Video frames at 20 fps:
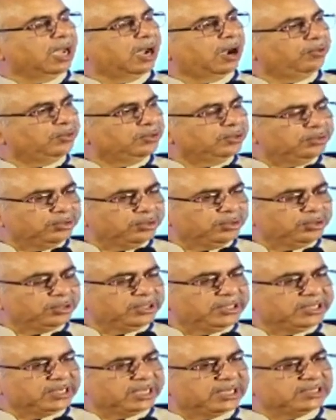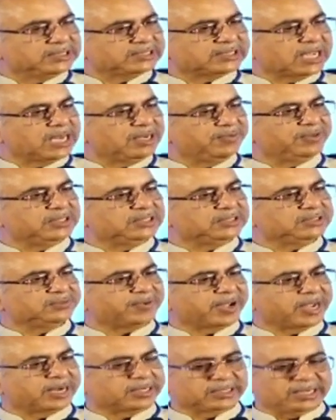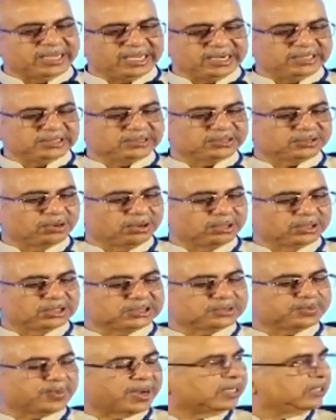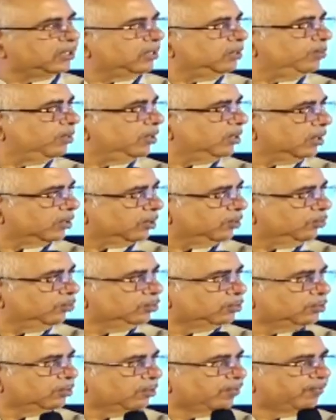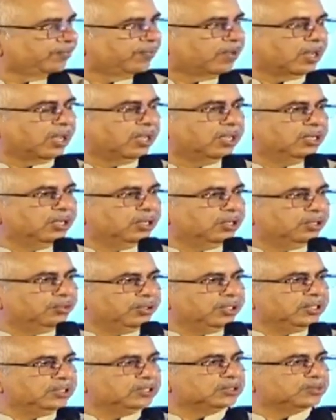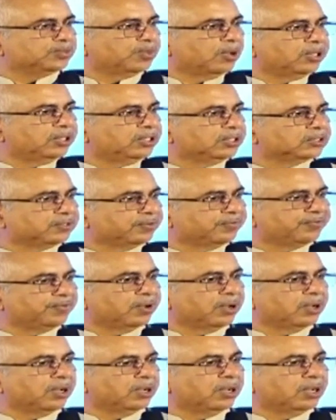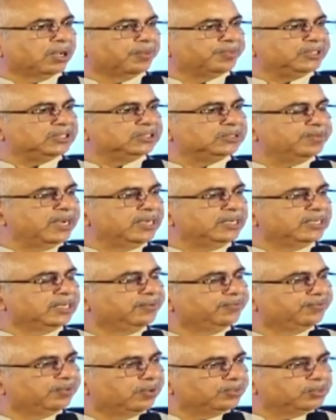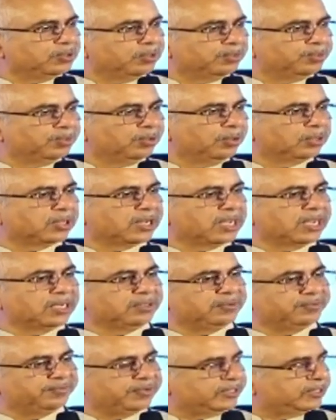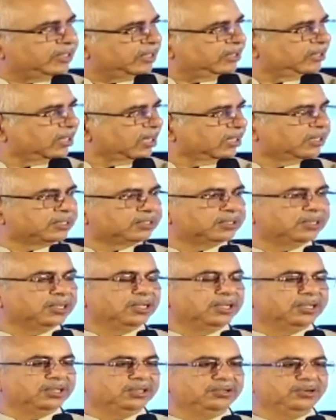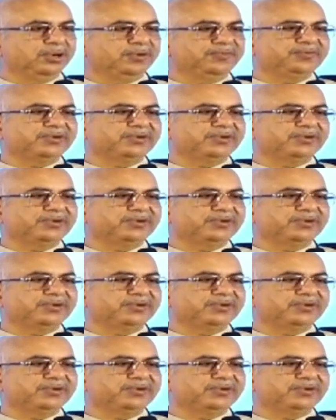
How do you reconcile with this fact? Here is Congress party being accused of doing this politics of appeasement, and from your book and with data that you have